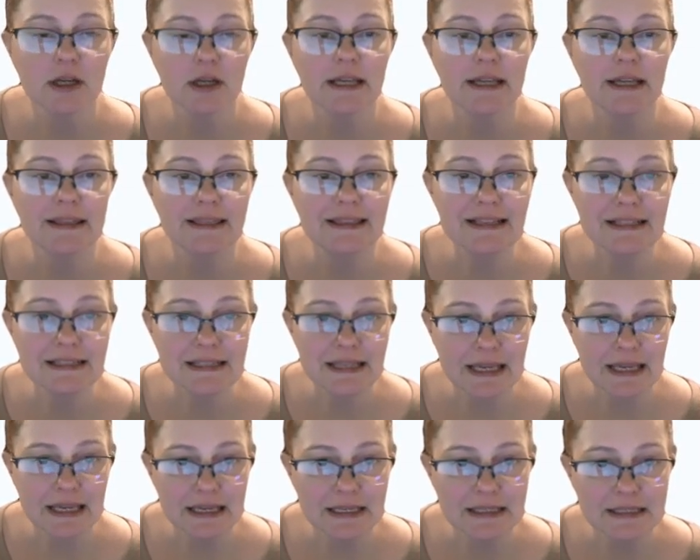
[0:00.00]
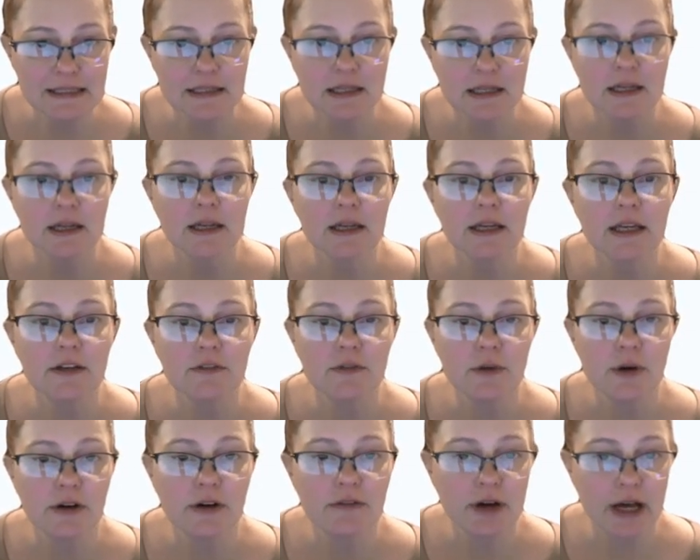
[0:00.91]
In this case, if
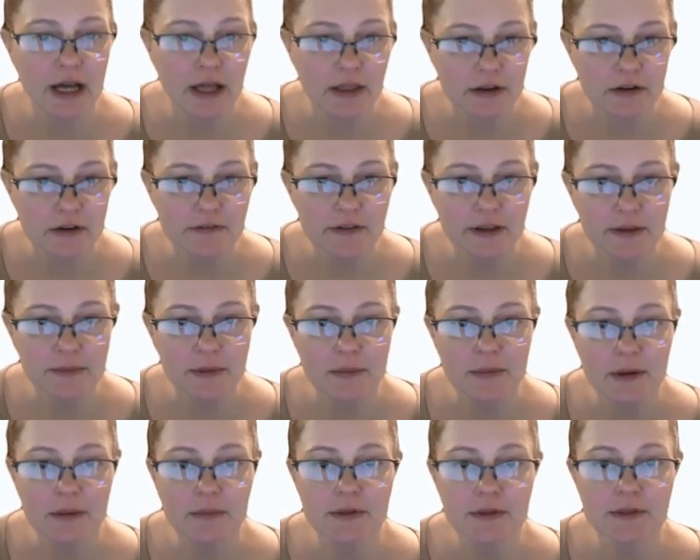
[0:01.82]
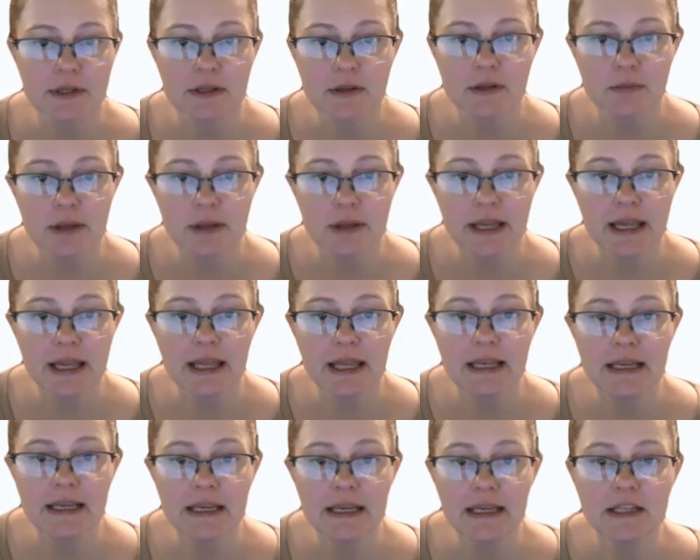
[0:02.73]
you have other family members on the
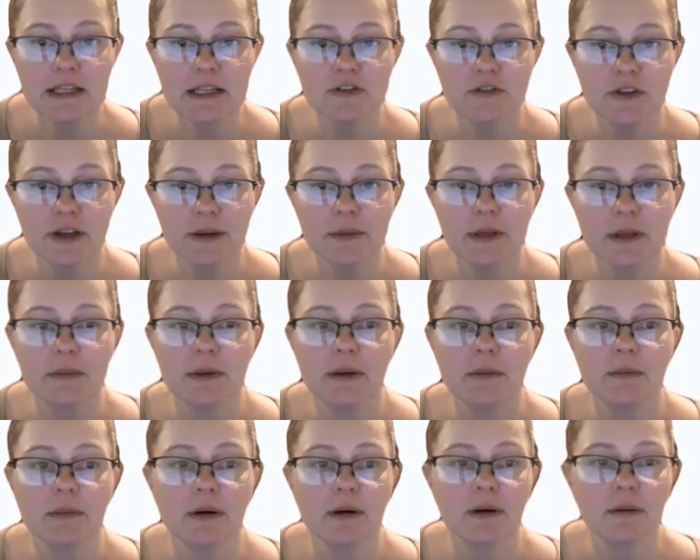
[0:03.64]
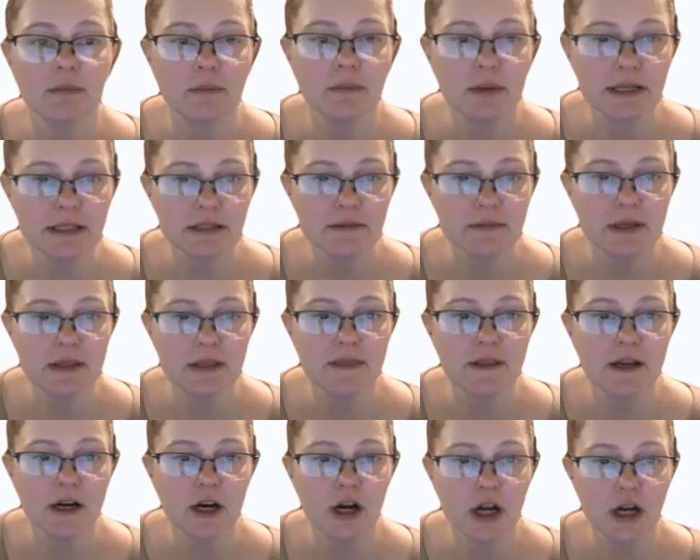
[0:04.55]
plan, each family member must meet
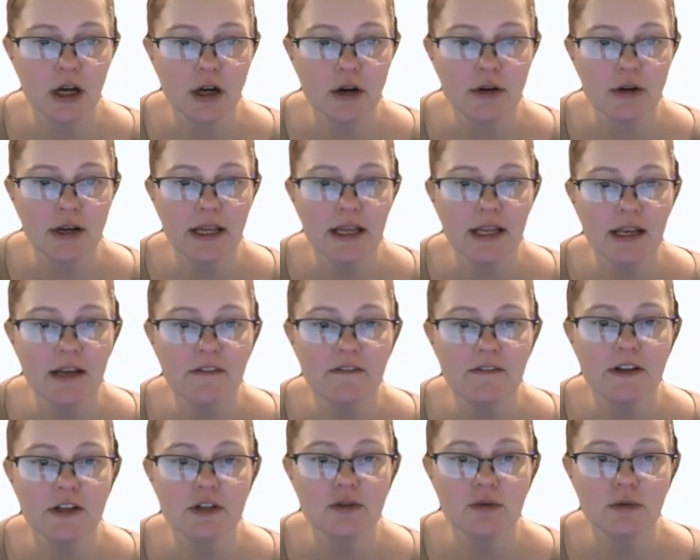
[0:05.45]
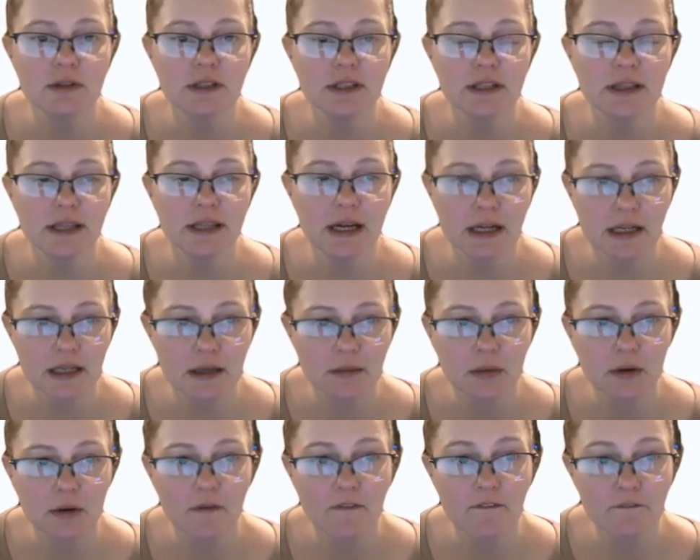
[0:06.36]
their own individual
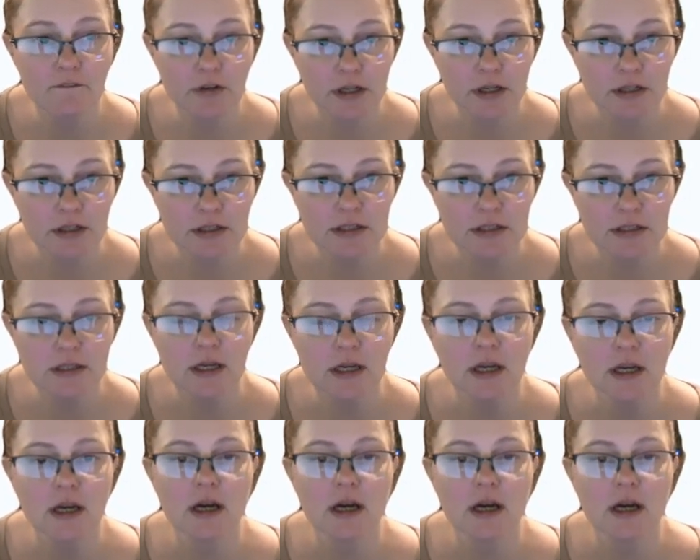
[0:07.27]
deductible first